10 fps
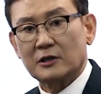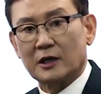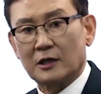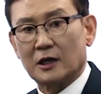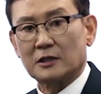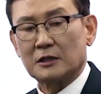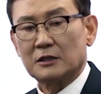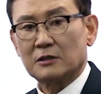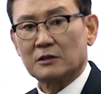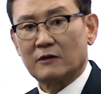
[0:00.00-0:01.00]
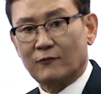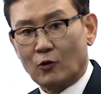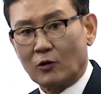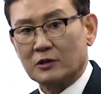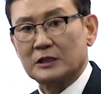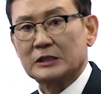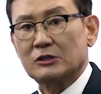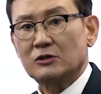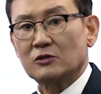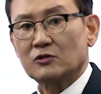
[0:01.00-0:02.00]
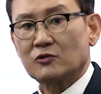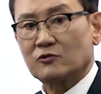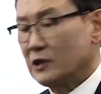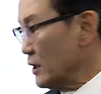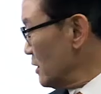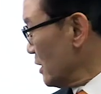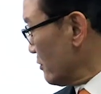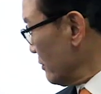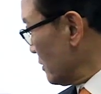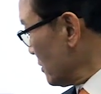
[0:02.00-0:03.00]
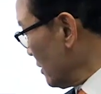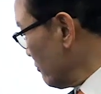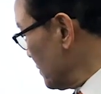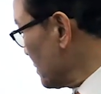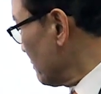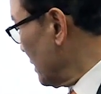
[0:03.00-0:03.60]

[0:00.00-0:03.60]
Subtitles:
cannot afford to that increasing